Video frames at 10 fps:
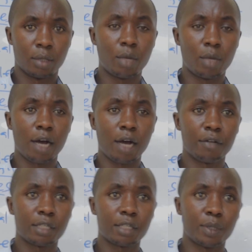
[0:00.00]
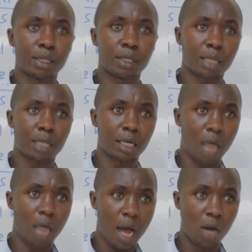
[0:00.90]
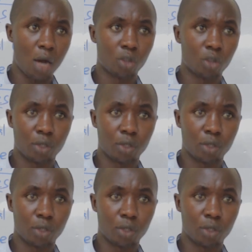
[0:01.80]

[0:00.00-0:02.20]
We have expenses like a loss